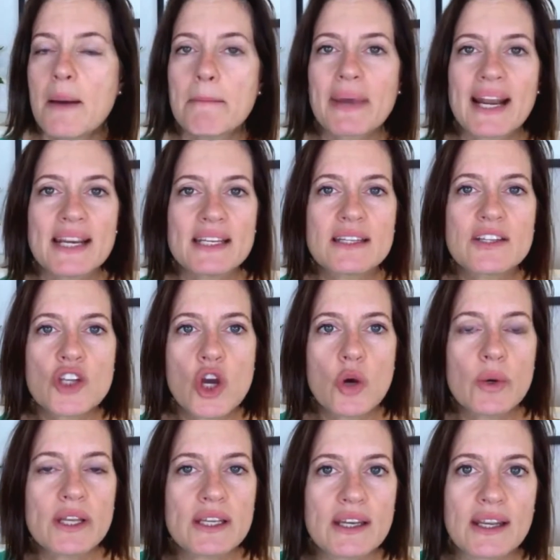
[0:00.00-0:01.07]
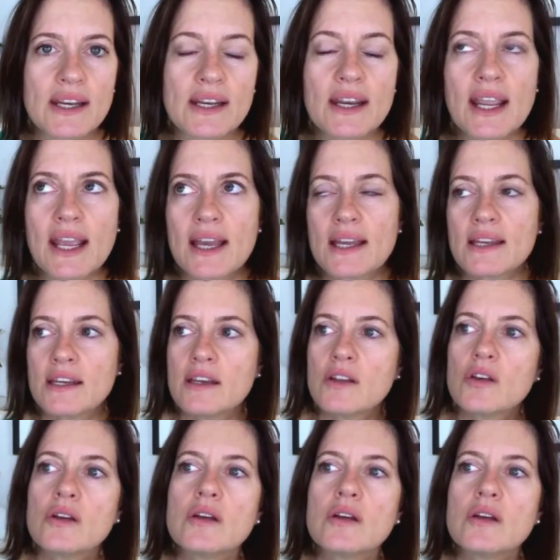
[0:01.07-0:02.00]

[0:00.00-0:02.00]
But I didn't know it, and